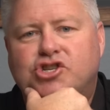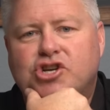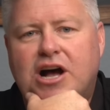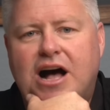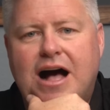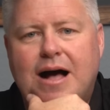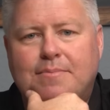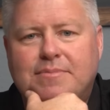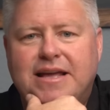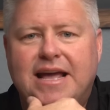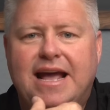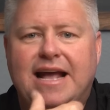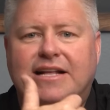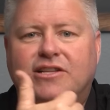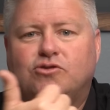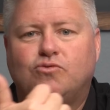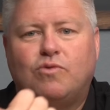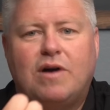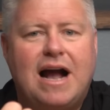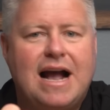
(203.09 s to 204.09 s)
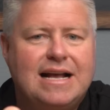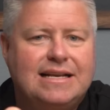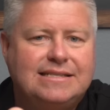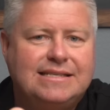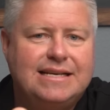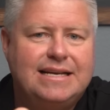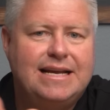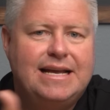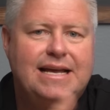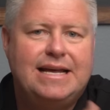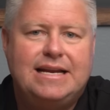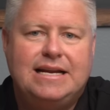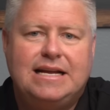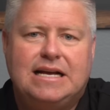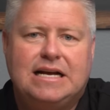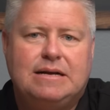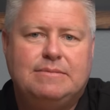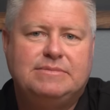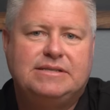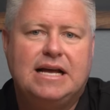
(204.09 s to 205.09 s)
job gains, rising
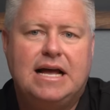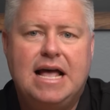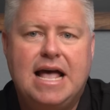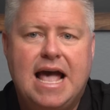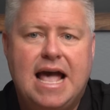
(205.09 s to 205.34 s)
incomes,